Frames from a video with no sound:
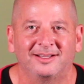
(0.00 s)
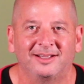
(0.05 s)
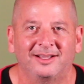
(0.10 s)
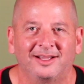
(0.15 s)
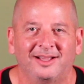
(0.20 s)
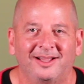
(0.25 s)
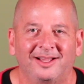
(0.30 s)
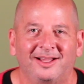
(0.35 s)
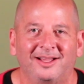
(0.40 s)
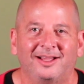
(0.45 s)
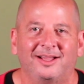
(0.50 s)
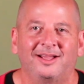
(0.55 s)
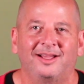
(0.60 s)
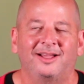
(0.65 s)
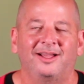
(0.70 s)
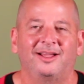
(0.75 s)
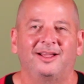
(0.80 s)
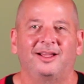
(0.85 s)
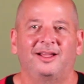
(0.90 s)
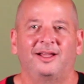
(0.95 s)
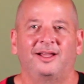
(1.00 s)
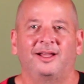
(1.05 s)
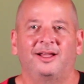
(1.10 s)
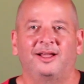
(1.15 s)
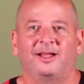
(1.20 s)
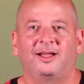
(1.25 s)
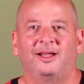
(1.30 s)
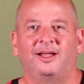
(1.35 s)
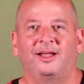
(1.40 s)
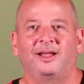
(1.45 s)

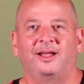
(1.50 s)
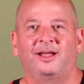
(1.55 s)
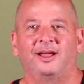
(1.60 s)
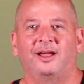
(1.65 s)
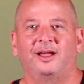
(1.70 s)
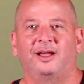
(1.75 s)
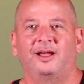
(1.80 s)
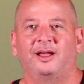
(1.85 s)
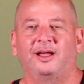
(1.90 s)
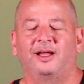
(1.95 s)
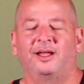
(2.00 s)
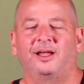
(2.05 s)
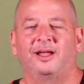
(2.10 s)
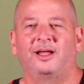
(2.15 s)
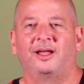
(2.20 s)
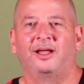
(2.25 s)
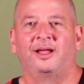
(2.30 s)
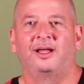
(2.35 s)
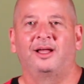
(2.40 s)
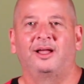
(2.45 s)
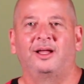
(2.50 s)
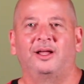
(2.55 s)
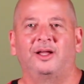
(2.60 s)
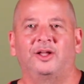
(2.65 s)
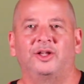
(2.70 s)
(silence)